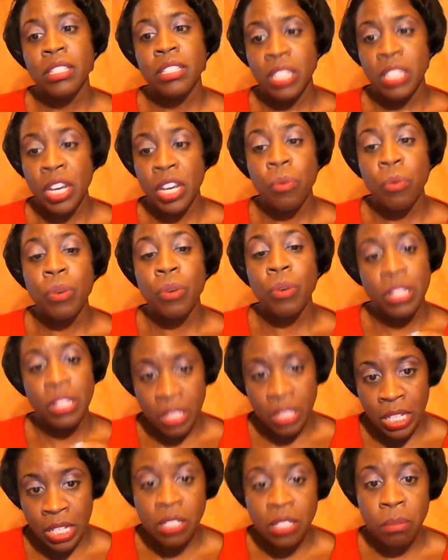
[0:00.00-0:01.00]
to hear what
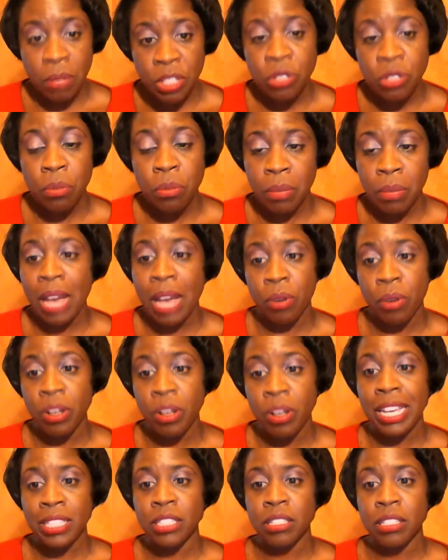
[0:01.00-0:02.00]
Lynita Mitchell-Blackwell
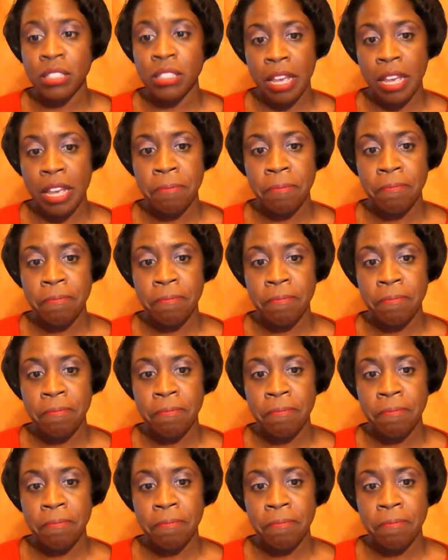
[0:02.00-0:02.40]
has to say.